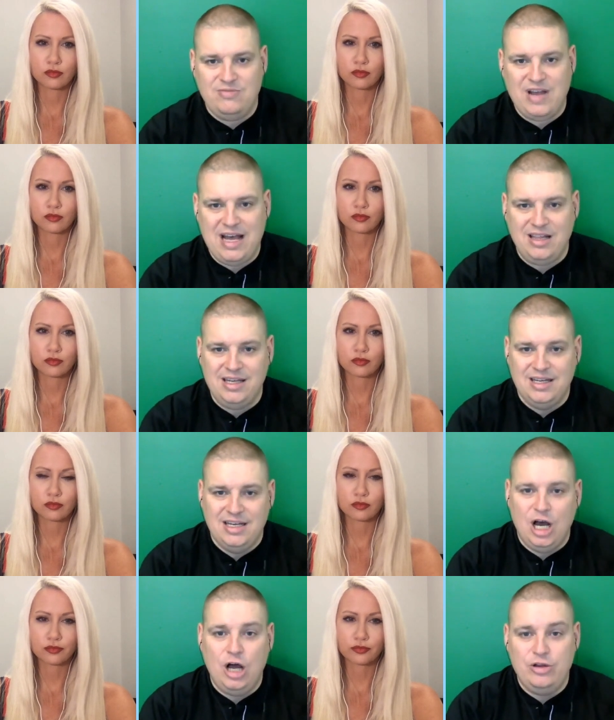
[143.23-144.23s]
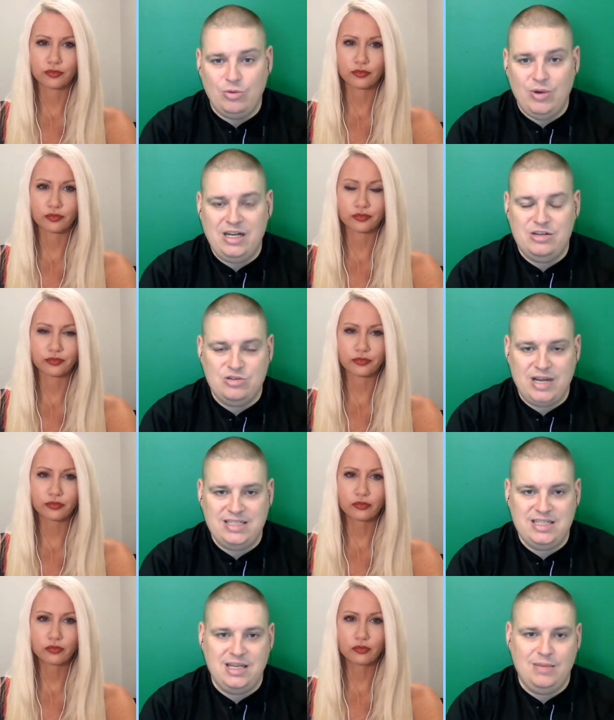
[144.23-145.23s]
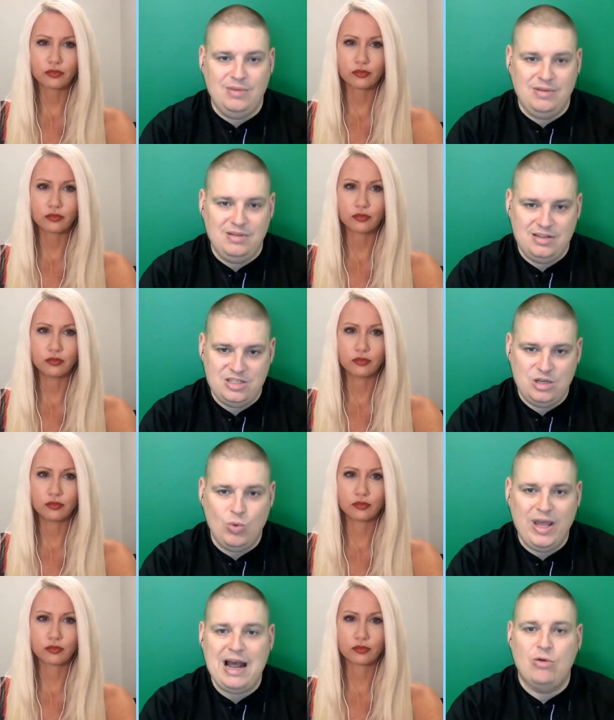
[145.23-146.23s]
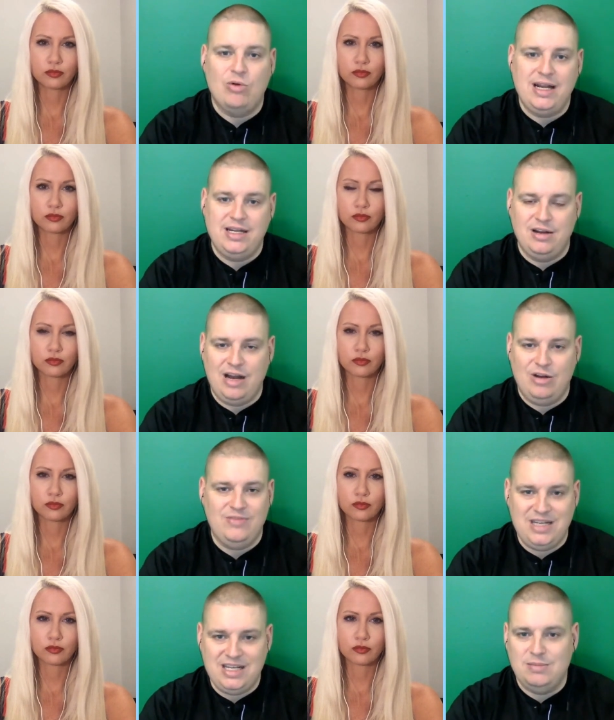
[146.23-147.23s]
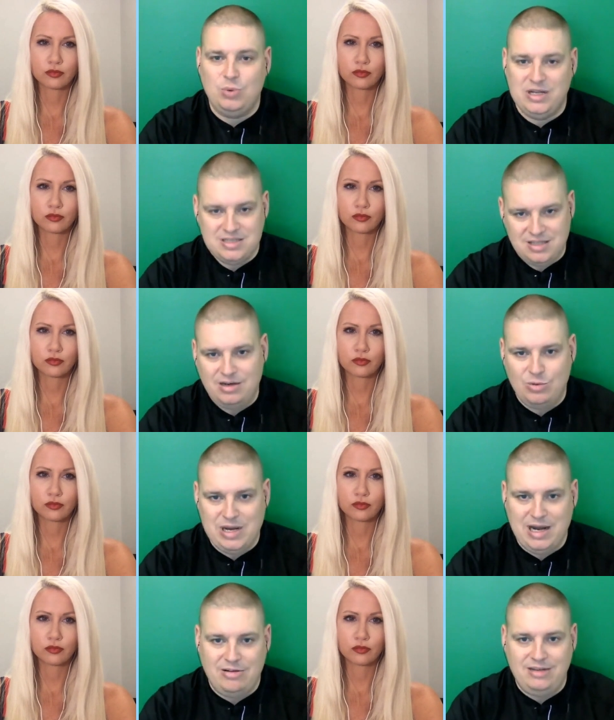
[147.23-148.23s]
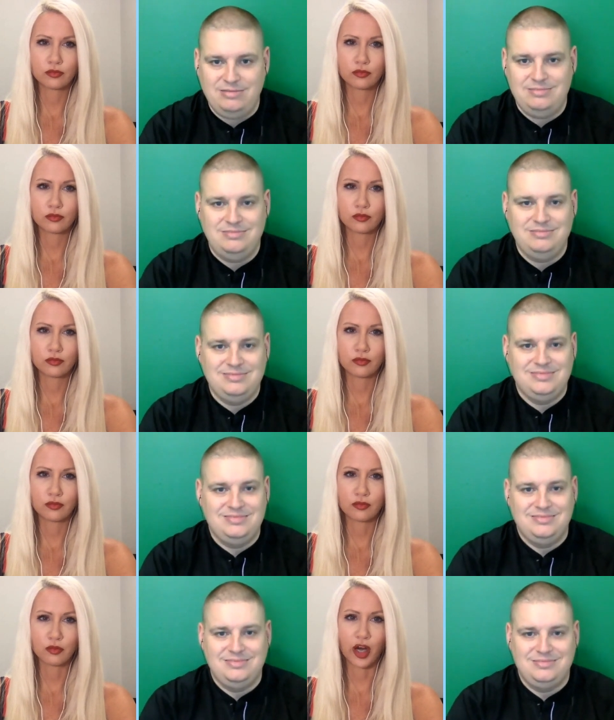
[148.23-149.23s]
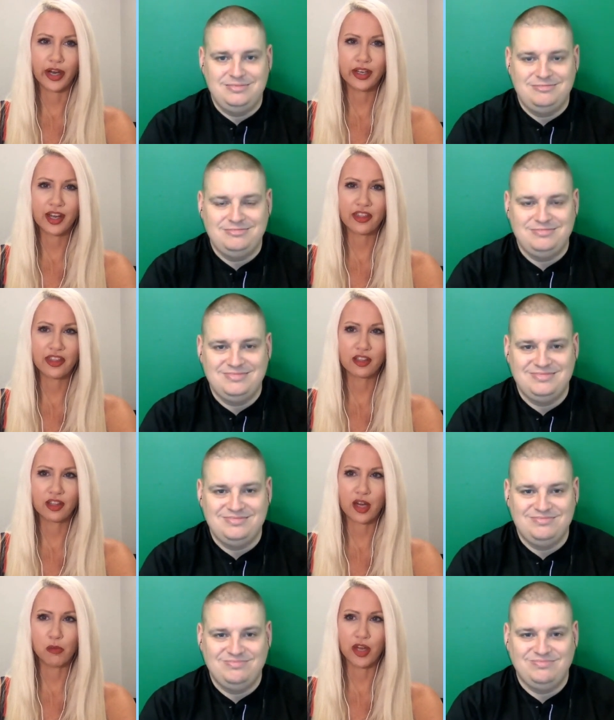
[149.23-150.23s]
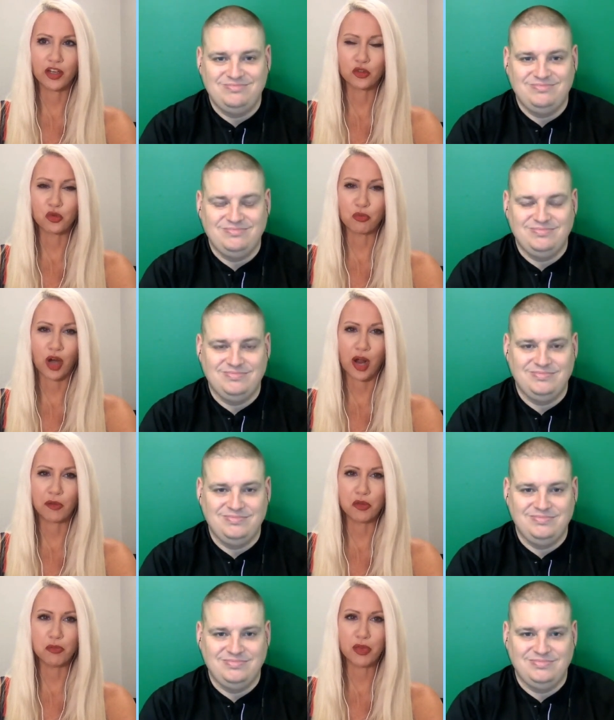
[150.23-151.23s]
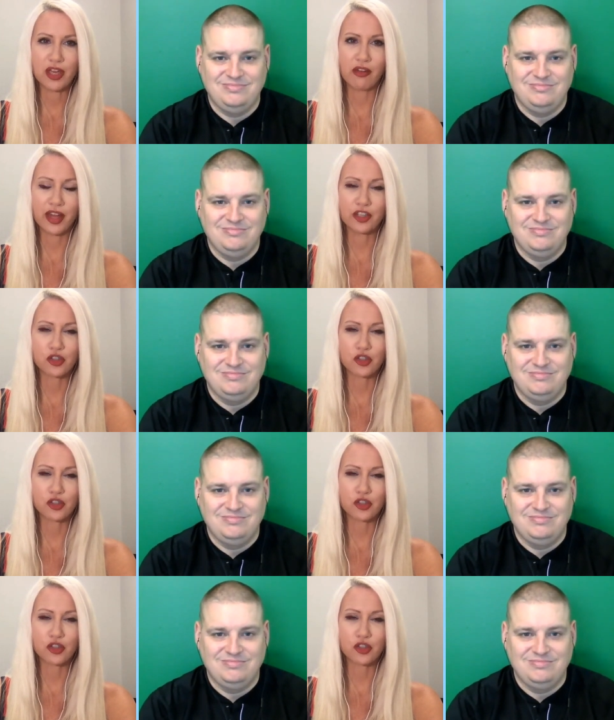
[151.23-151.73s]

Speaker 1: Valley underrated Drake team to win outright here. I don't even need the points; they're going to win outright.
Speaker 2: Right, and I think a lot of betters will probably be on that